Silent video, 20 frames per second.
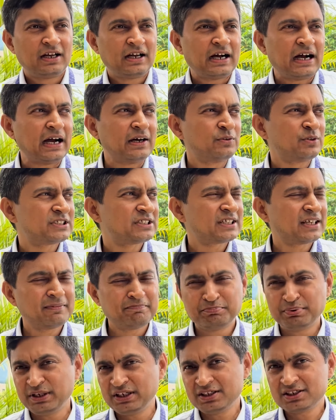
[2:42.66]
I would say
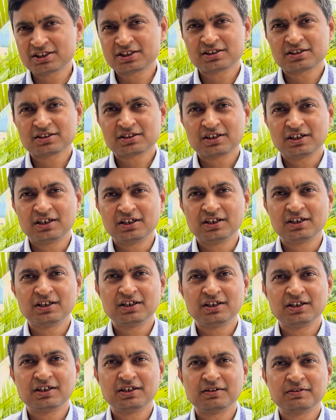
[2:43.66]
beach okay.
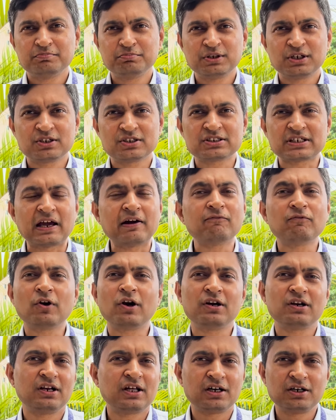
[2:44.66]
uh, because I have
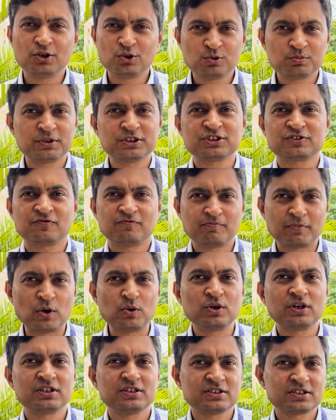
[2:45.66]
not done too much of
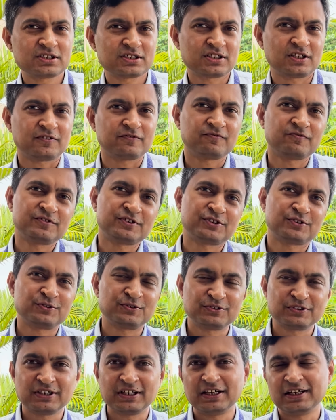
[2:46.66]
mountain stuff. So,
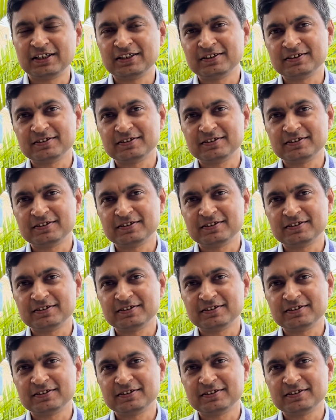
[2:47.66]
yeah.